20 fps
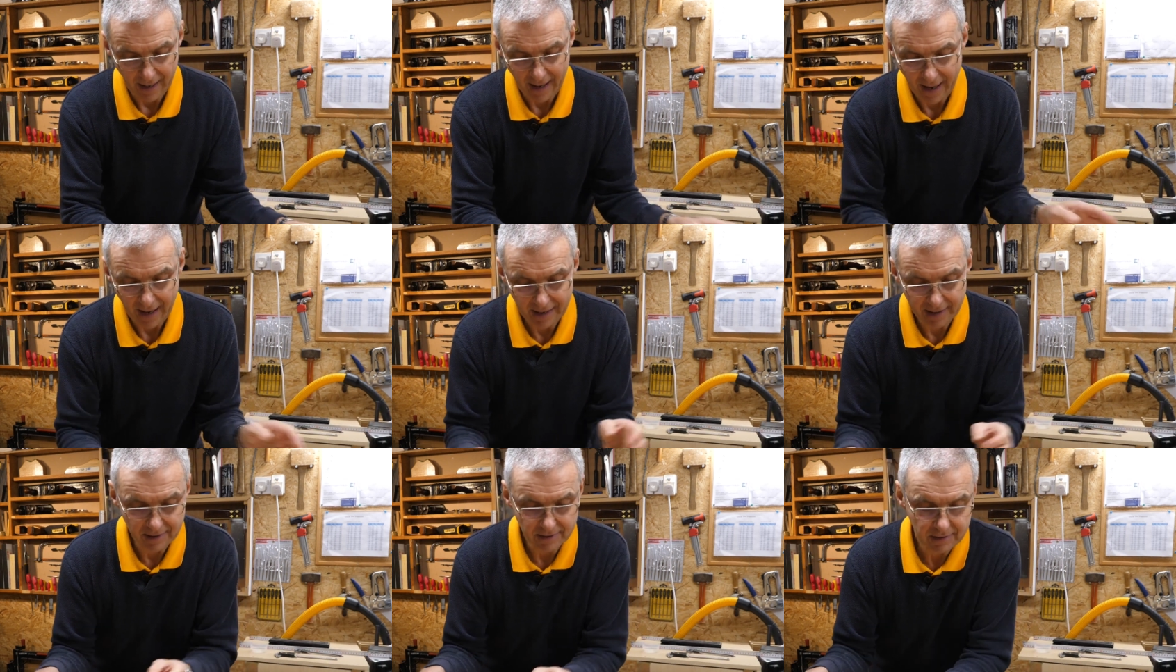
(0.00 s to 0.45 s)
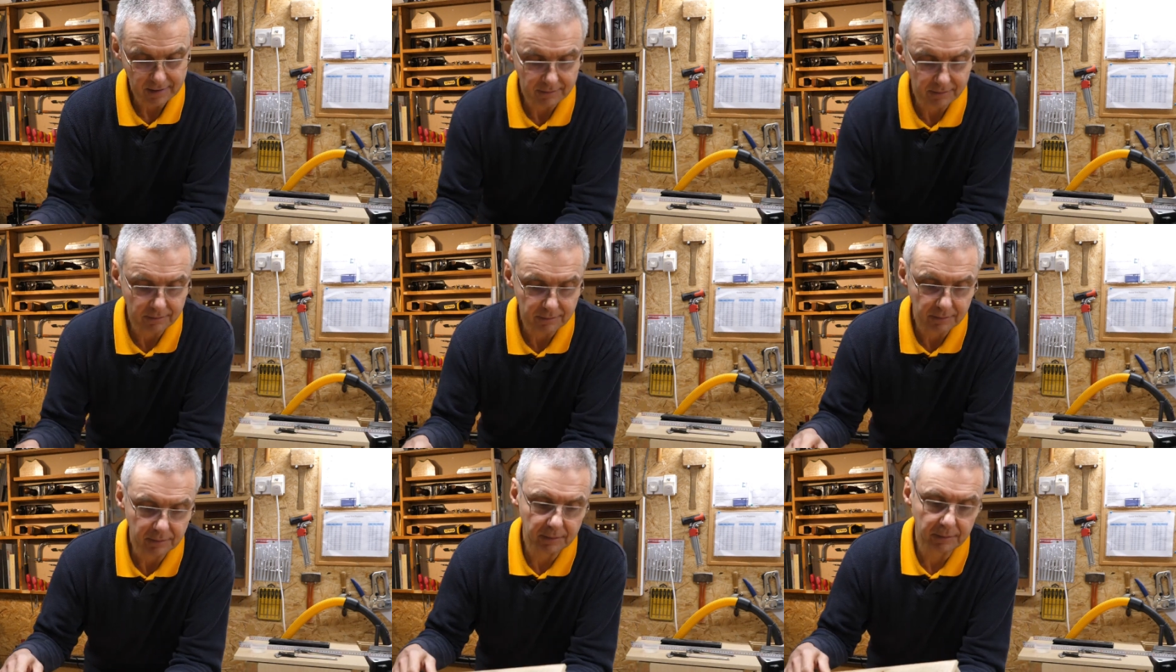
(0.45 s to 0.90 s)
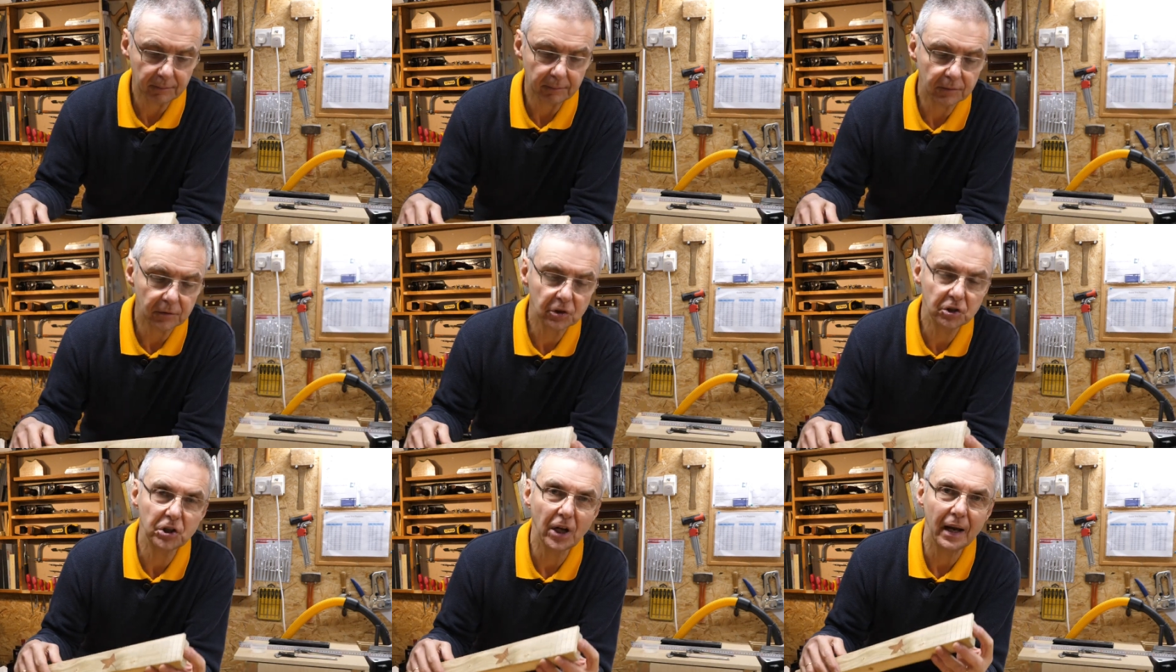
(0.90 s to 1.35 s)
and
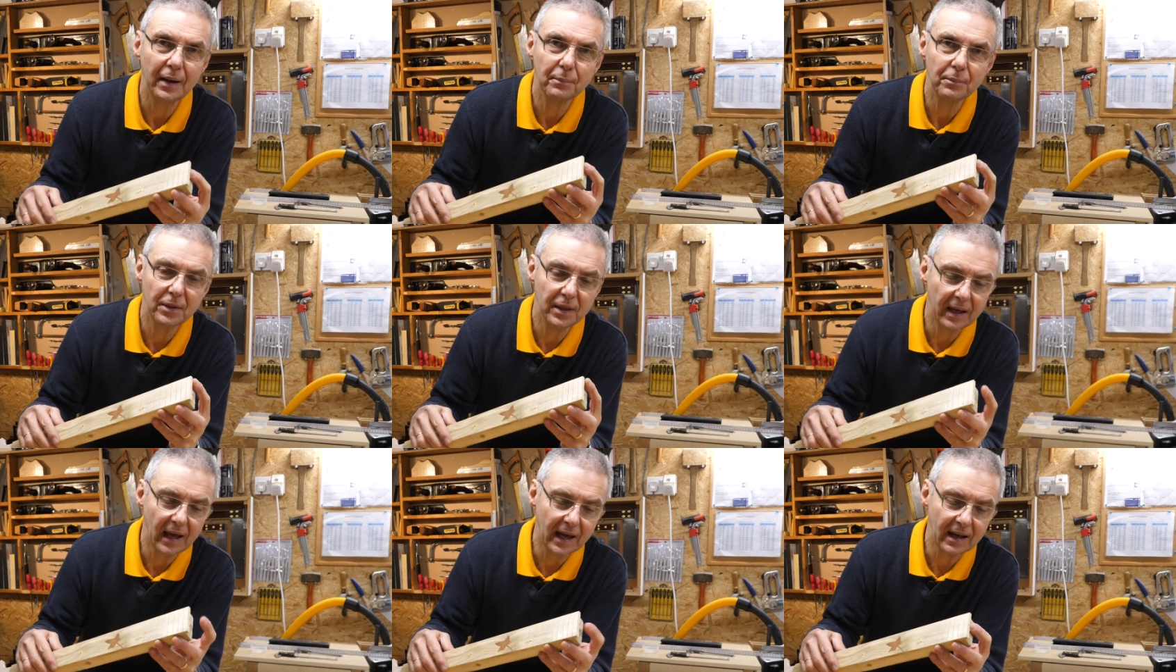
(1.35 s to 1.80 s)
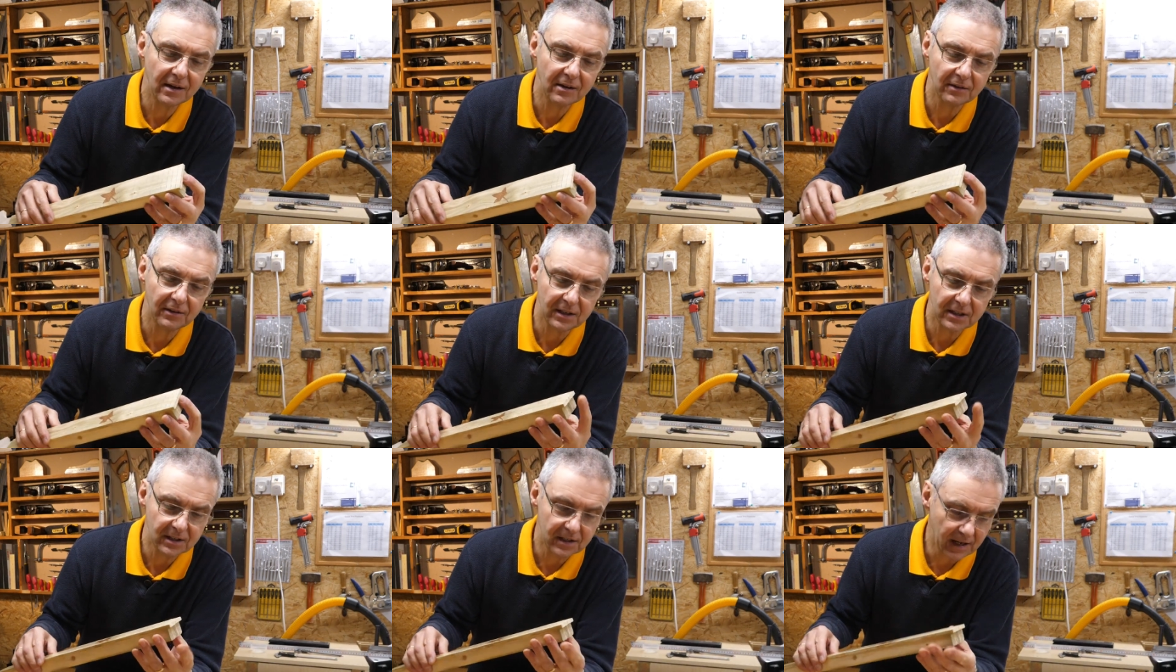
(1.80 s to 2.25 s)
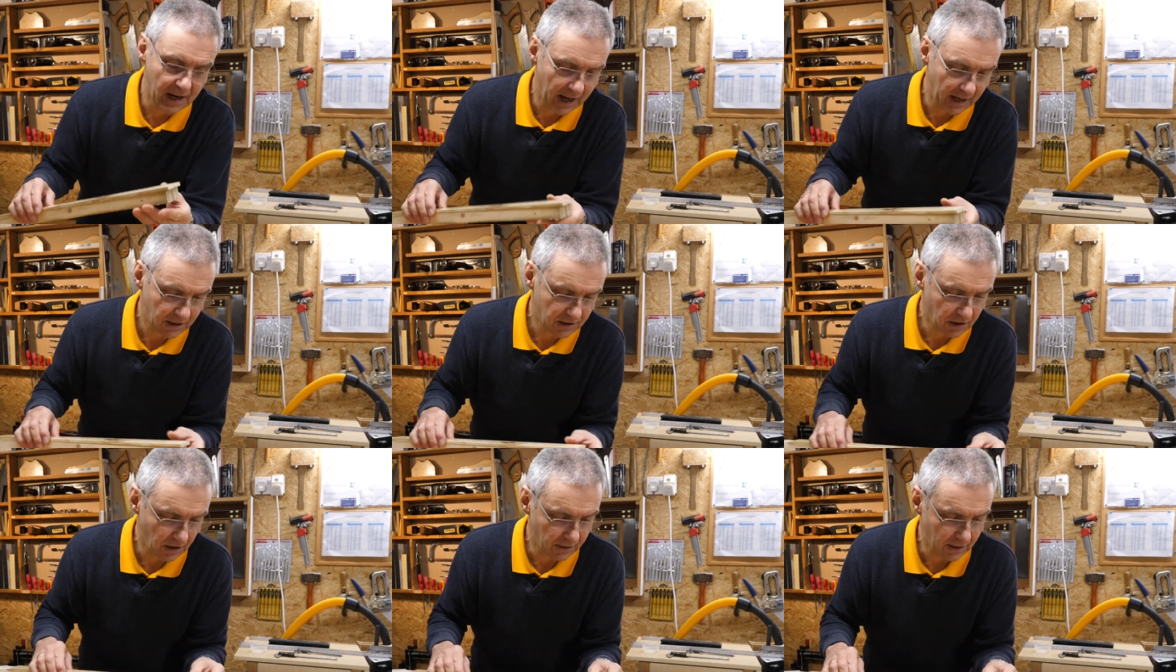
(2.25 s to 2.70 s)
shape the end of this
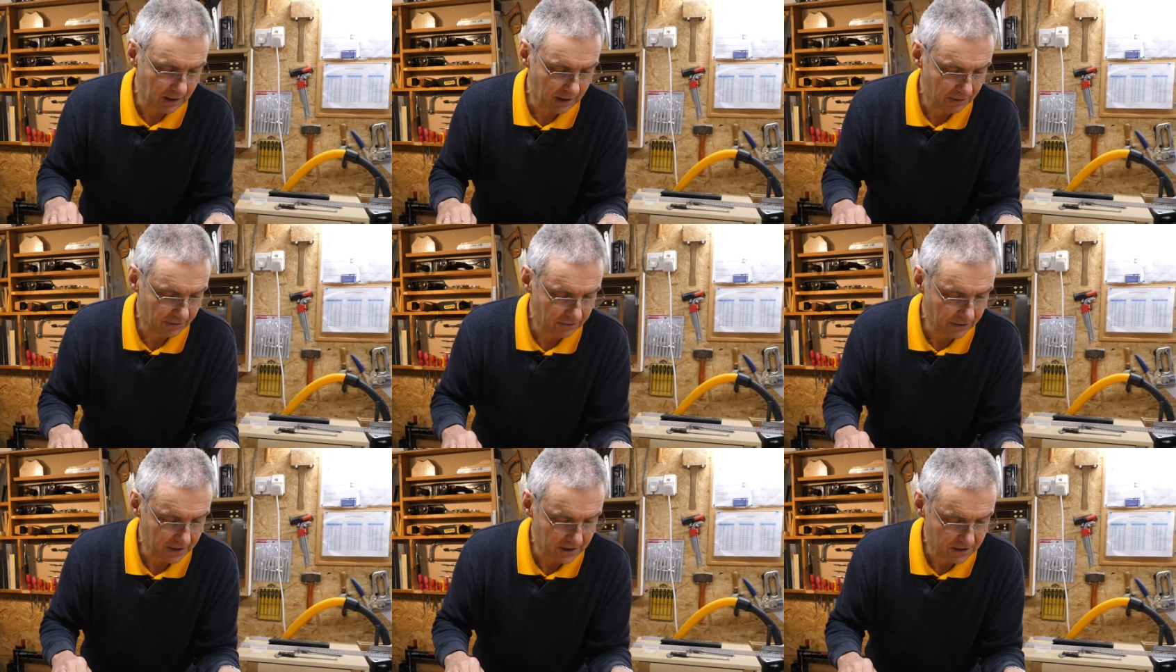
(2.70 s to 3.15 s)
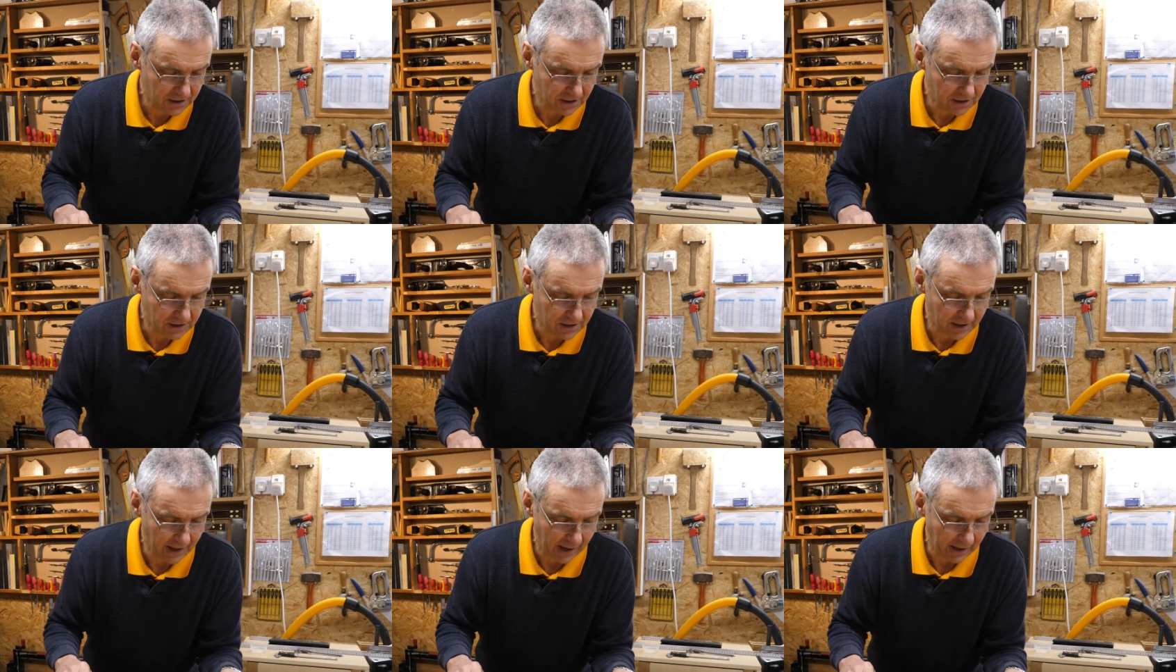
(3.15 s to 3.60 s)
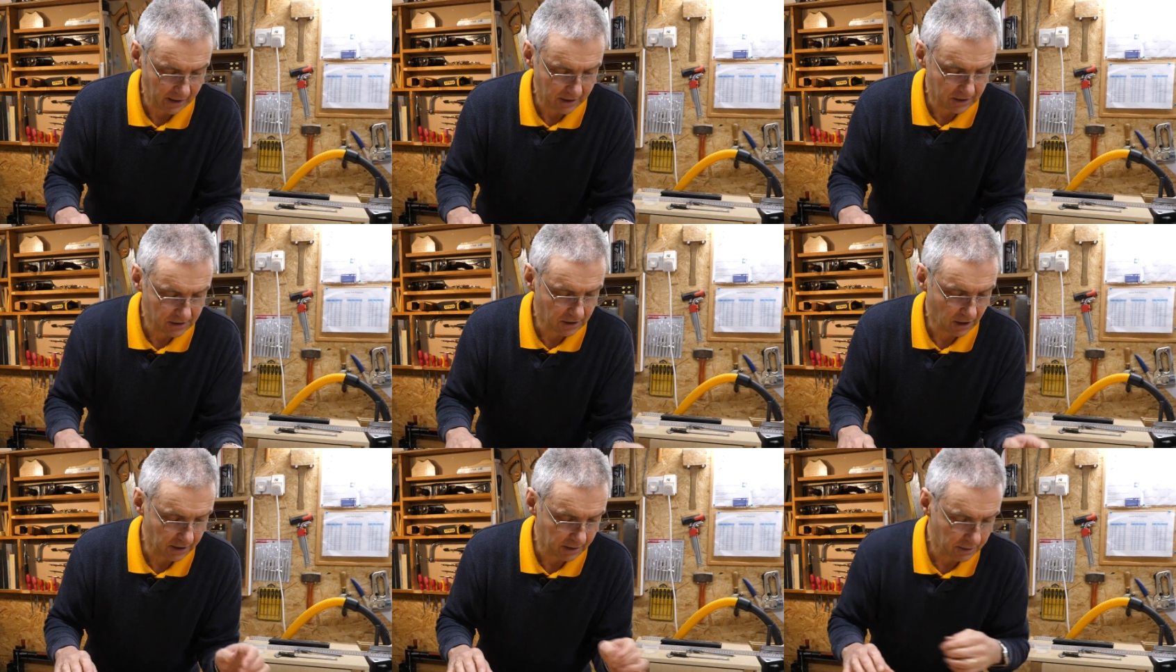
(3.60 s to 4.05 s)
neck so that it fits into that,
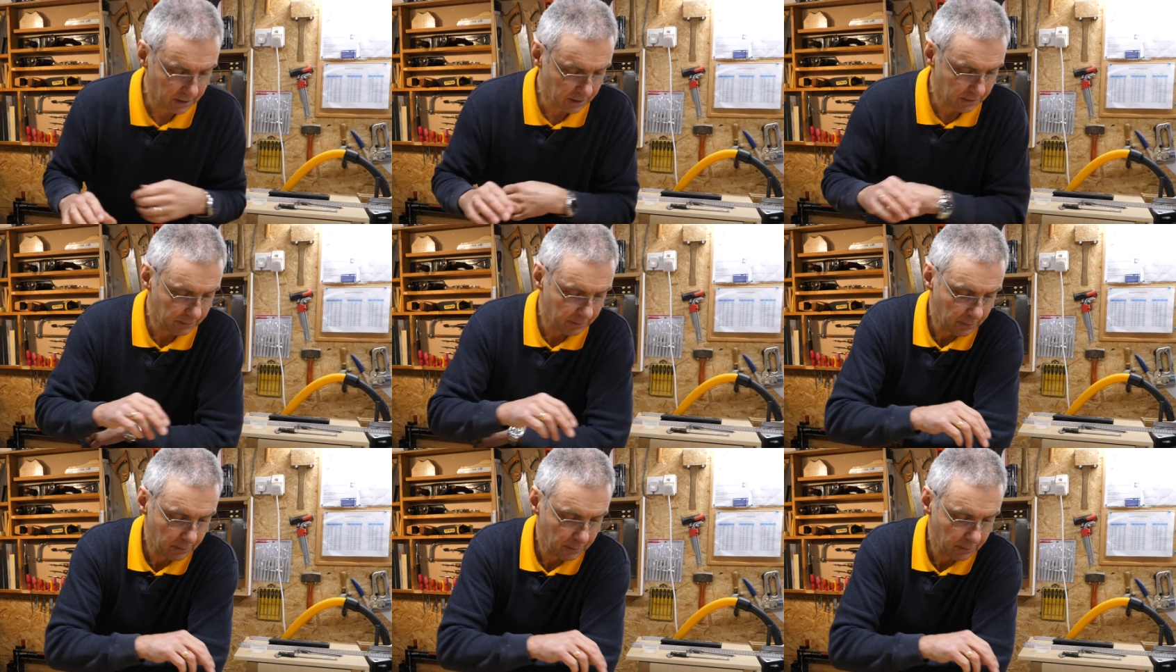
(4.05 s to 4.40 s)
because I